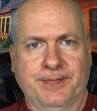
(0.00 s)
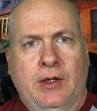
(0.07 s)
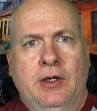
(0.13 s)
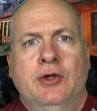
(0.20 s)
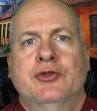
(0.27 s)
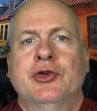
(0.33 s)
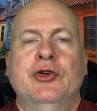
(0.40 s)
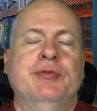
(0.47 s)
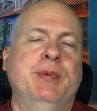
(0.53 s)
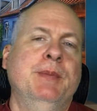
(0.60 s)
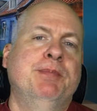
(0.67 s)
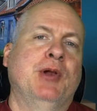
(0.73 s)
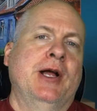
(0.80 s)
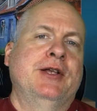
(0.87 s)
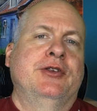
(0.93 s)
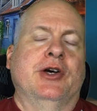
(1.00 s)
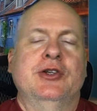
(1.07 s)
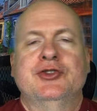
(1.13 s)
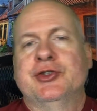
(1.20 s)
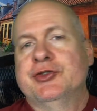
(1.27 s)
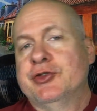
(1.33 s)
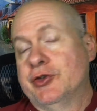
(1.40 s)
So, you've been playing
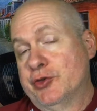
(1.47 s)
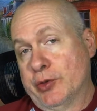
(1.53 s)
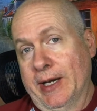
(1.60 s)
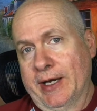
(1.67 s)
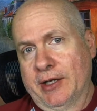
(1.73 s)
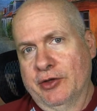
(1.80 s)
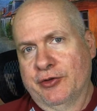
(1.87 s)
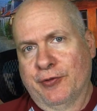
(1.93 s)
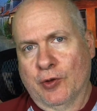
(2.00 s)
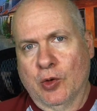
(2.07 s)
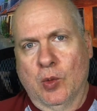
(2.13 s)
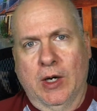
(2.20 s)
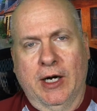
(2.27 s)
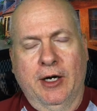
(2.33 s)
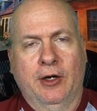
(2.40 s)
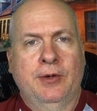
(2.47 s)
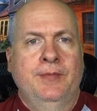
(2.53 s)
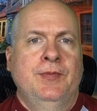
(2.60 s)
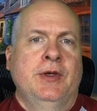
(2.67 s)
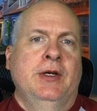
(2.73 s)
Dungeons and Dragons for a while,